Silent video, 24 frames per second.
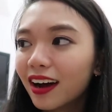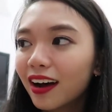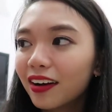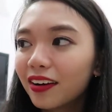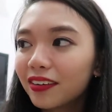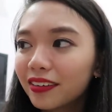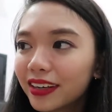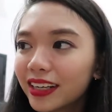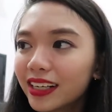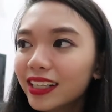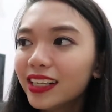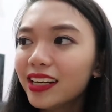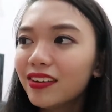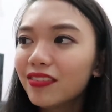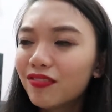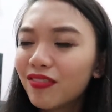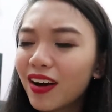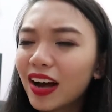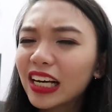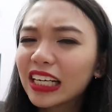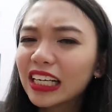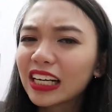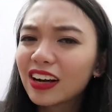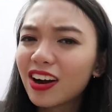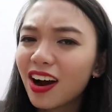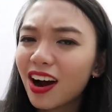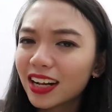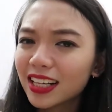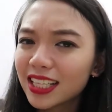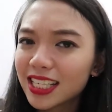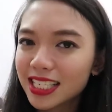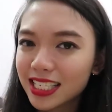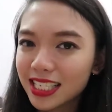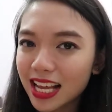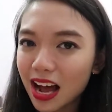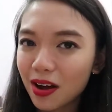a really fun
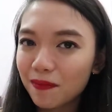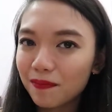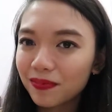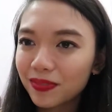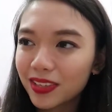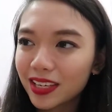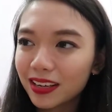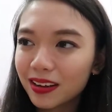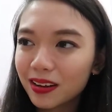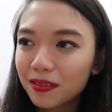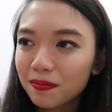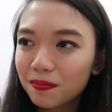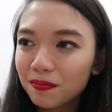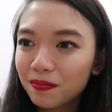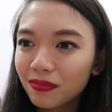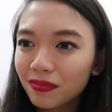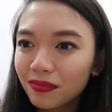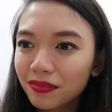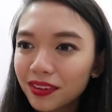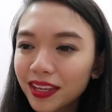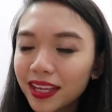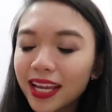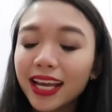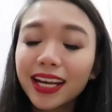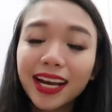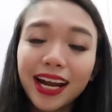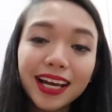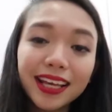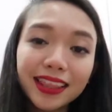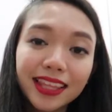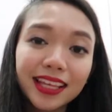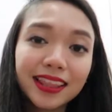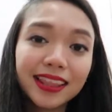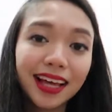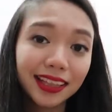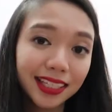concept, and I
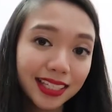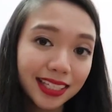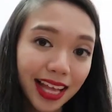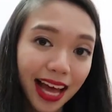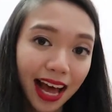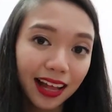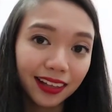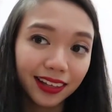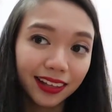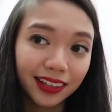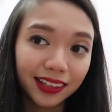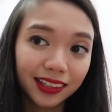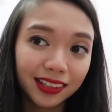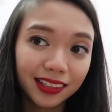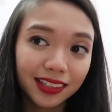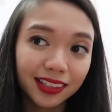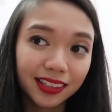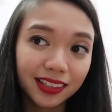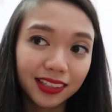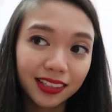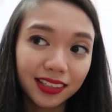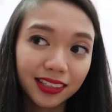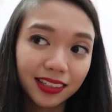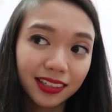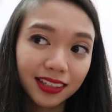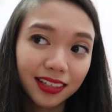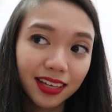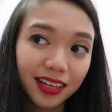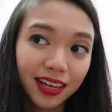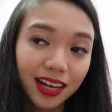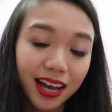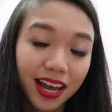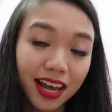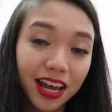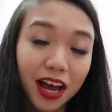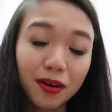think that's talent.
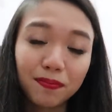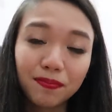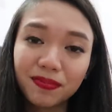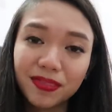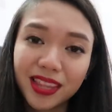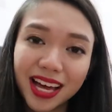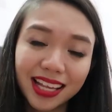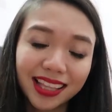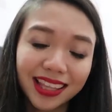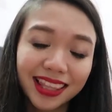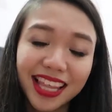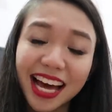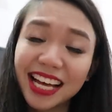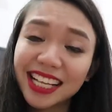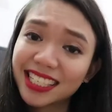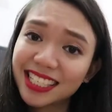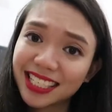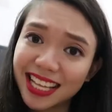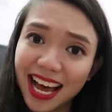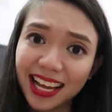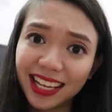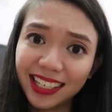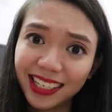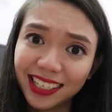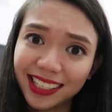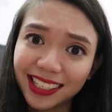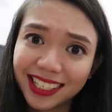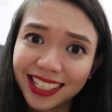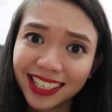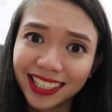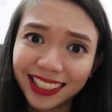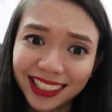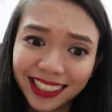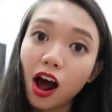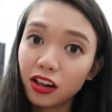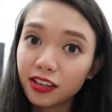Yep, that's talent.
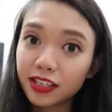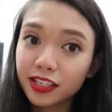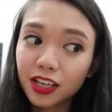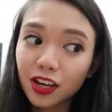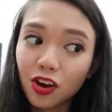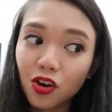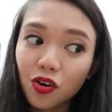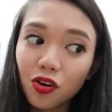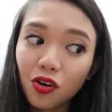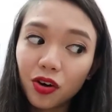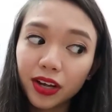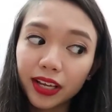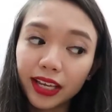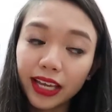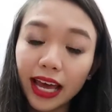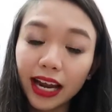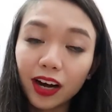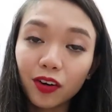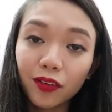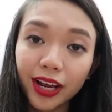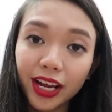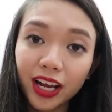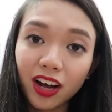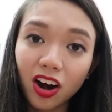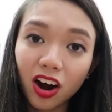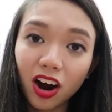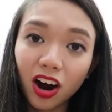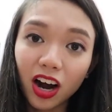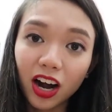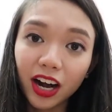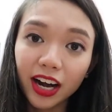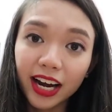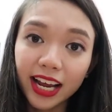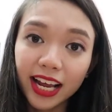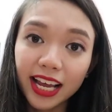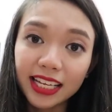Also, Getaway
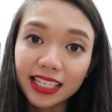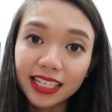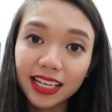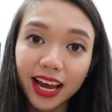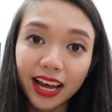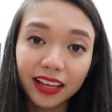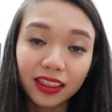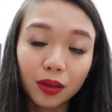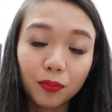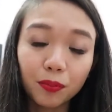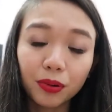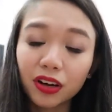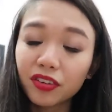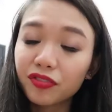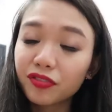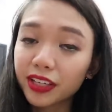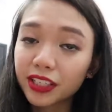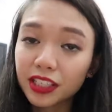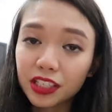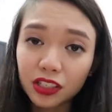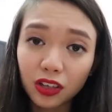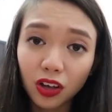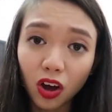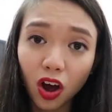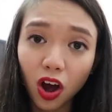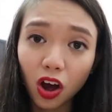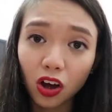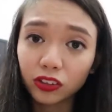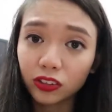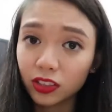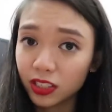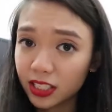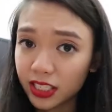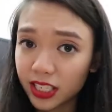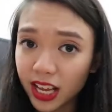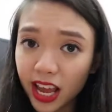Car is like the perfect song
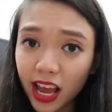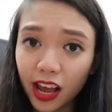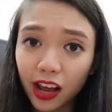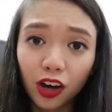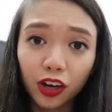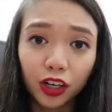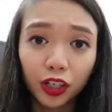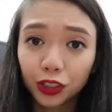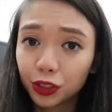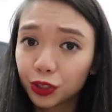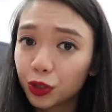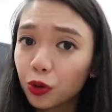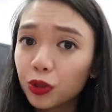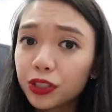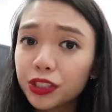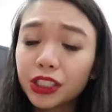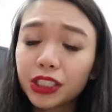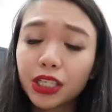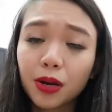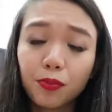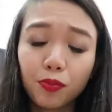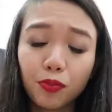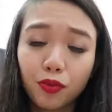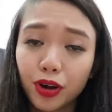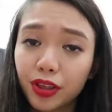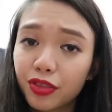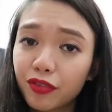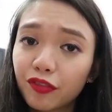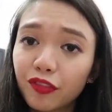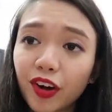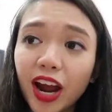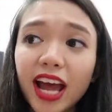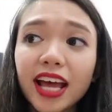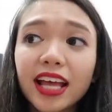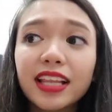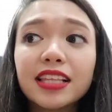to sing on a road trip with
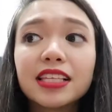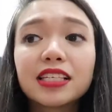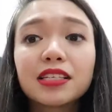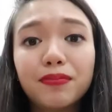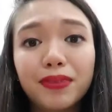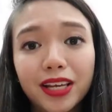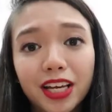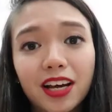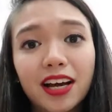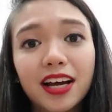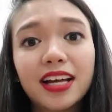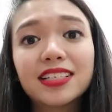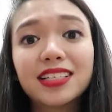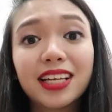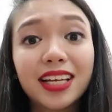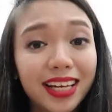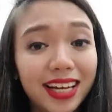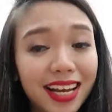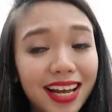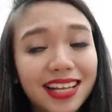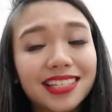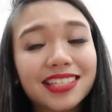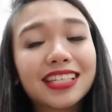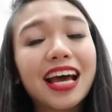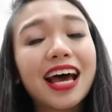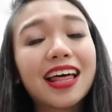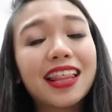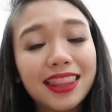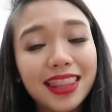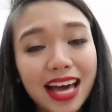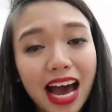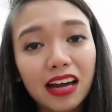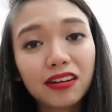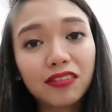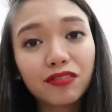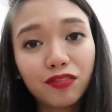friends because it is
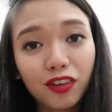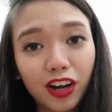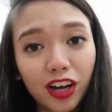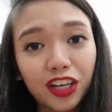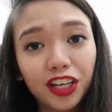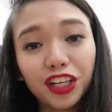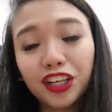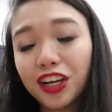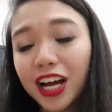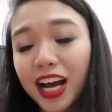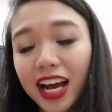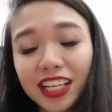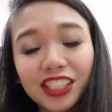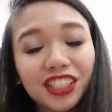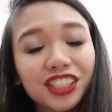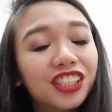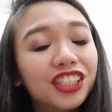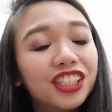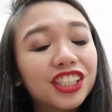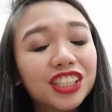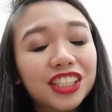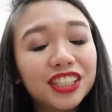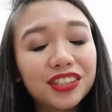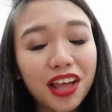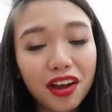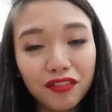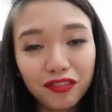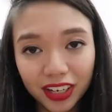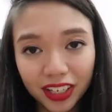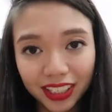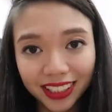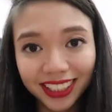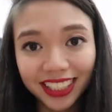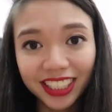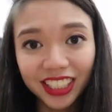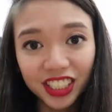that fun. You guys should
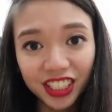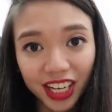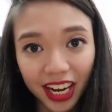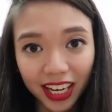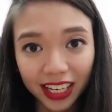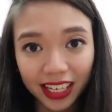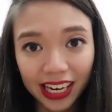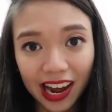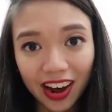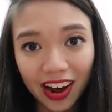definitely check it